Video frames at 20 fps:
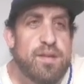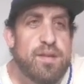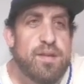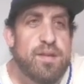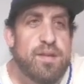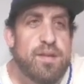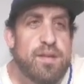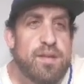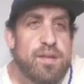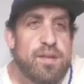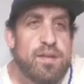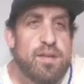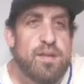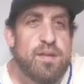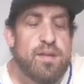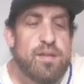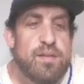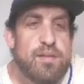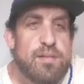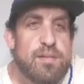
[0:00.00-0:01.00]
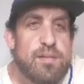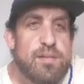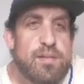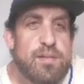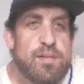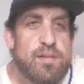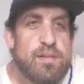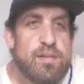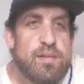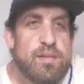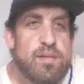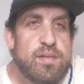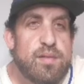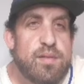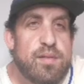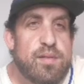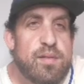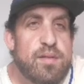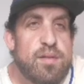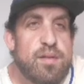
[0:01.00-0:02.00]

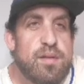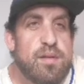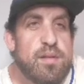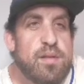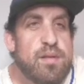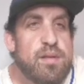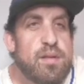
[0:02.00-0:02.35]
No one is speaking in this clip.